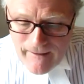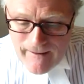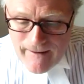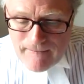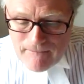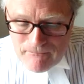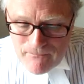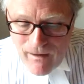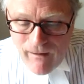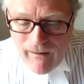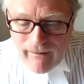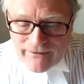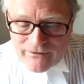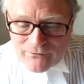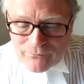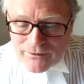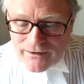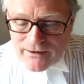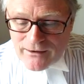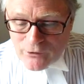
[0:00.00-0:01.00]
in
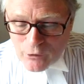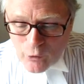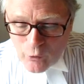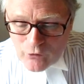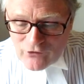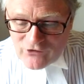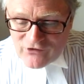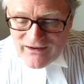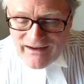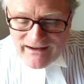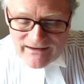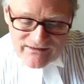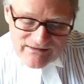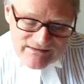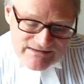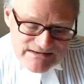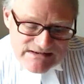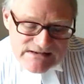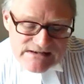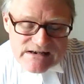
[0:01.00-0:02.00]
mind when it looks at
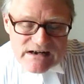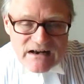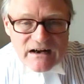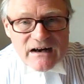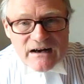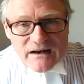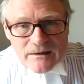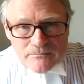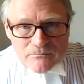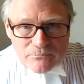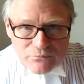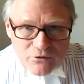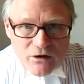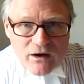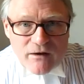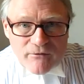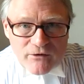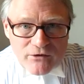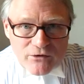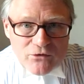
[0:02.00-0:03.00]

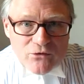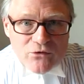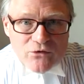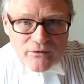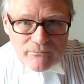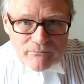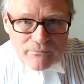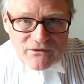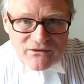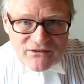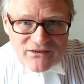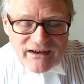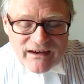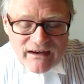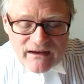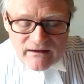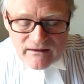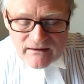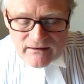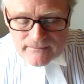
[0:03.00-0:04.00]
private law in
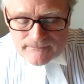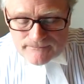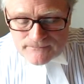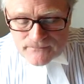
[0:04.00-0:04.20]
particular.